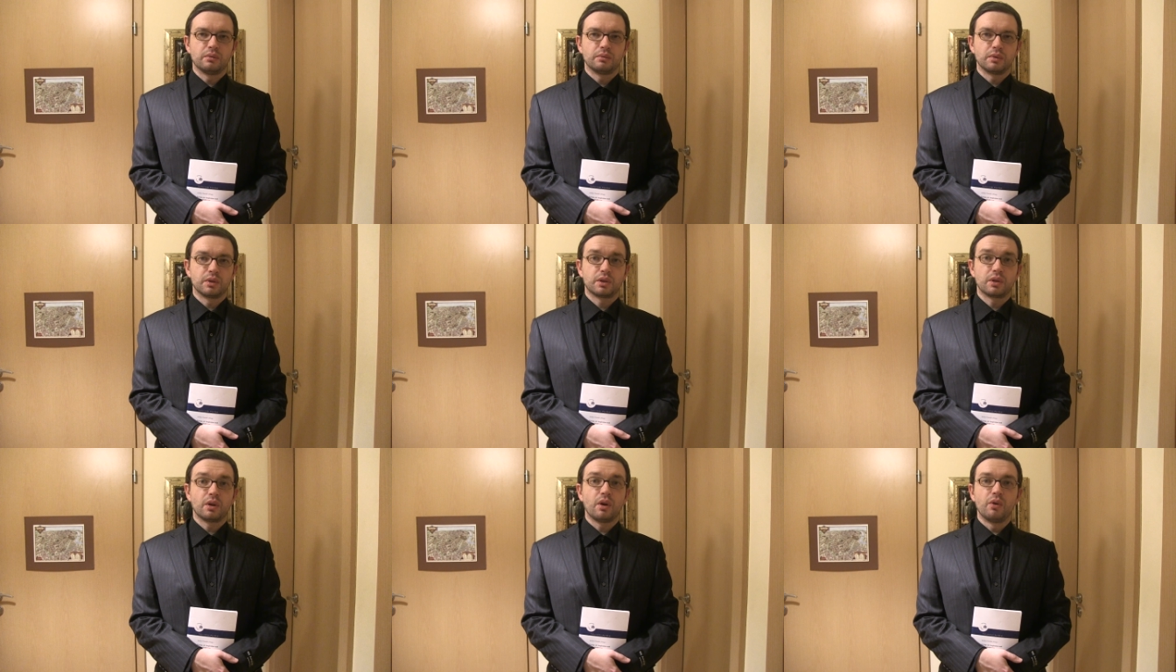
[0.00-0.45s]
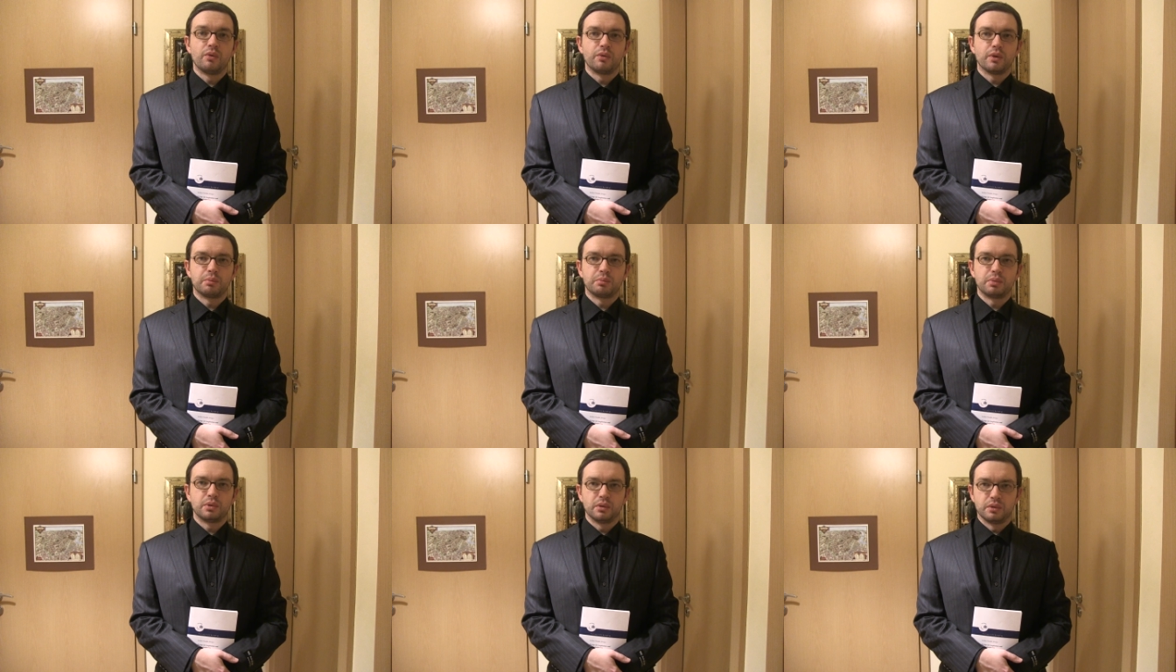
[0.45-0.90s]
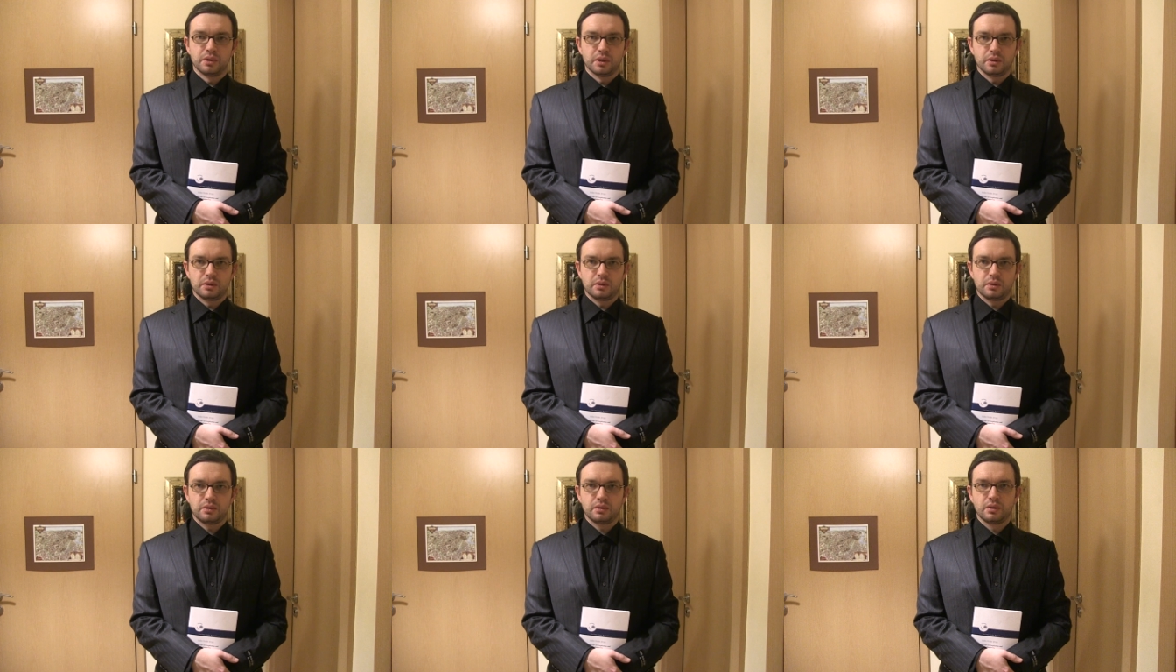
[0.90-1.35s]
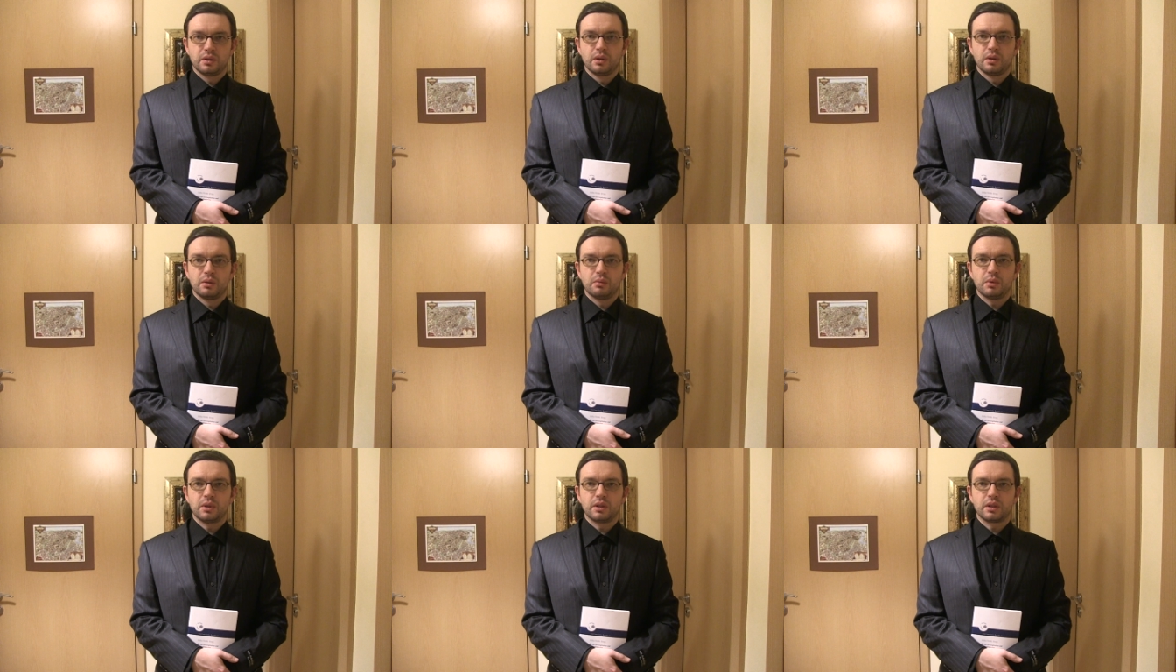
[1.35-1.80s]
it's over prudent
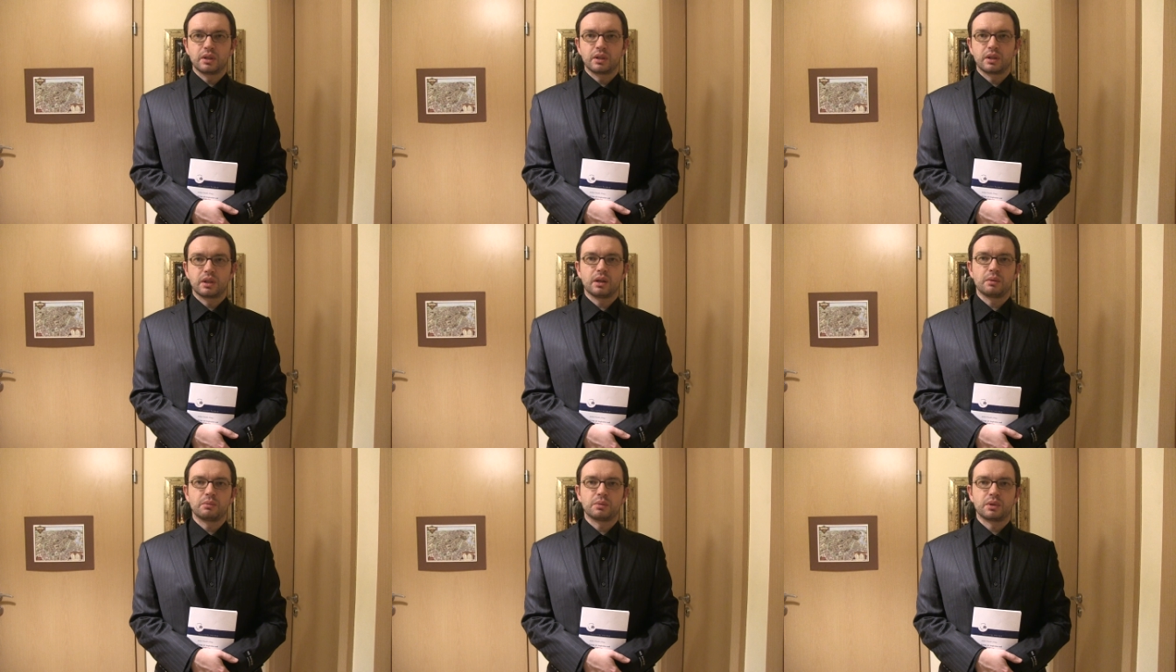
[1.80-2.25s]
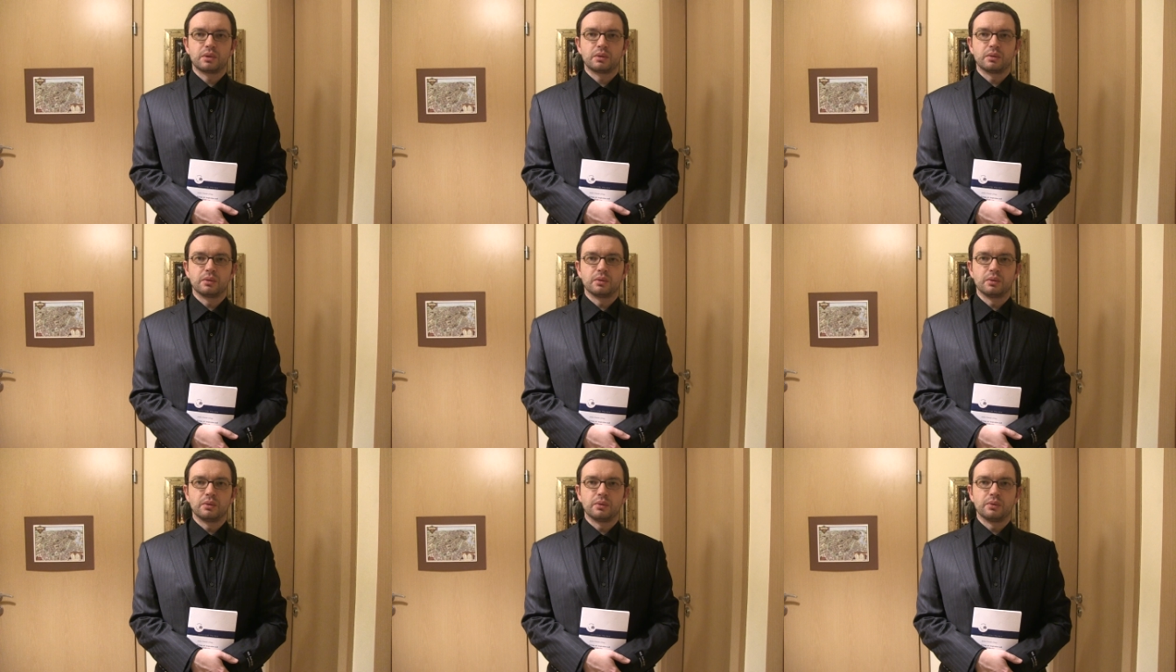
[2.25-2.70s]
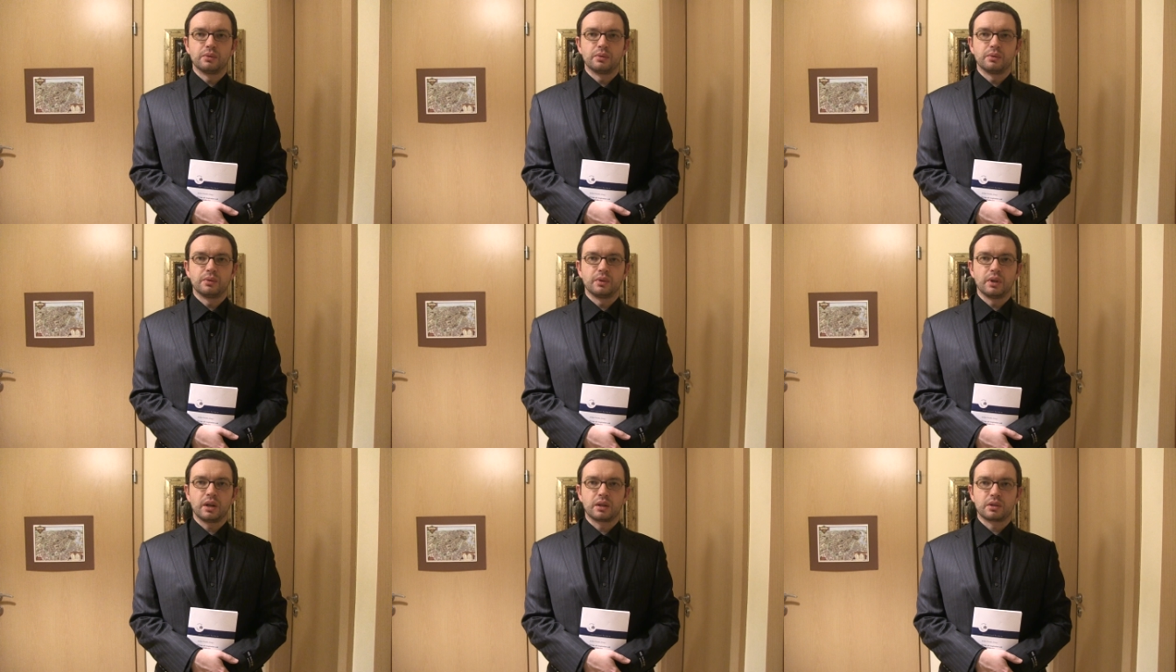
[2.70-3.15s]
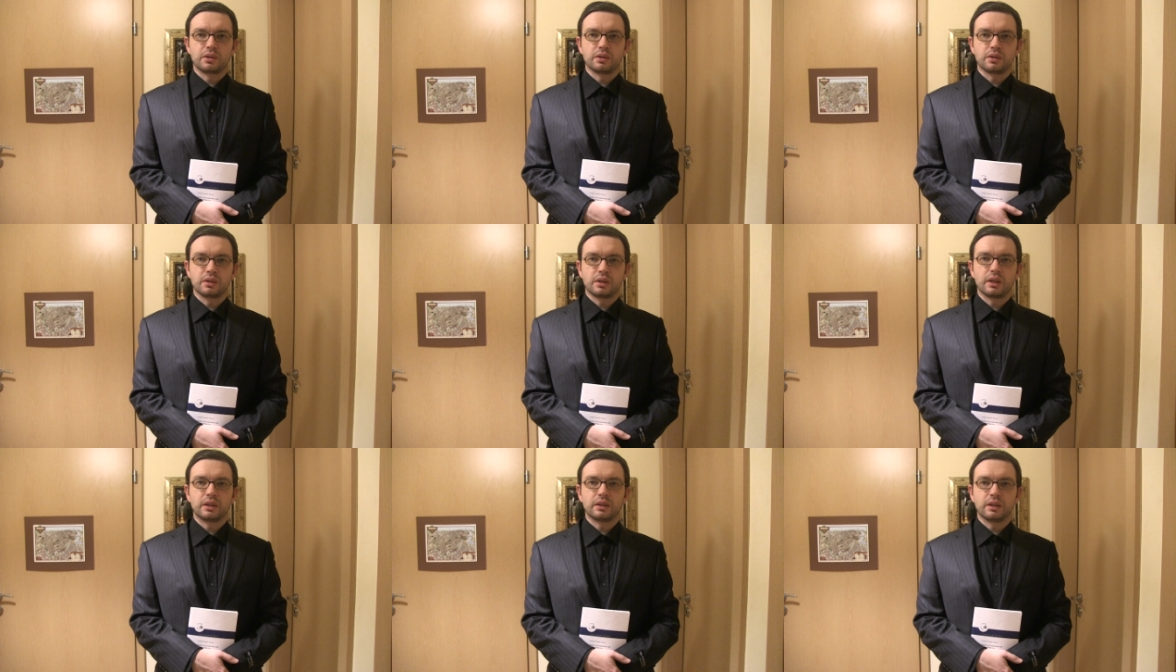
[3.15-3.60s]
when it comes to
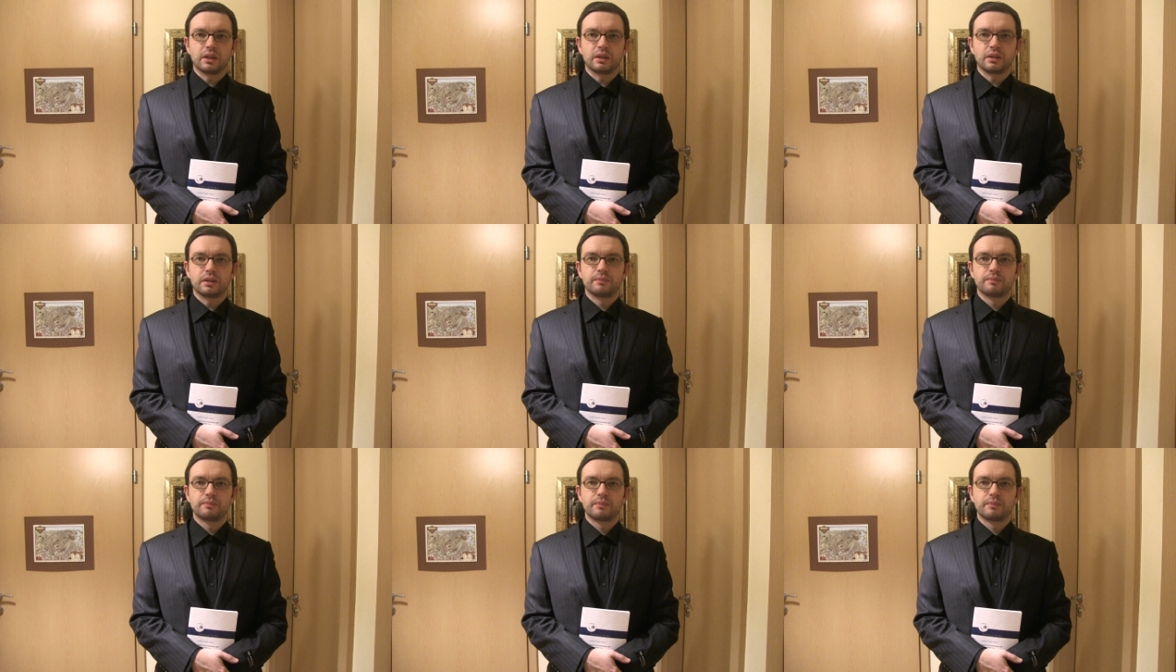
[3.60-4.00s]
actions like that.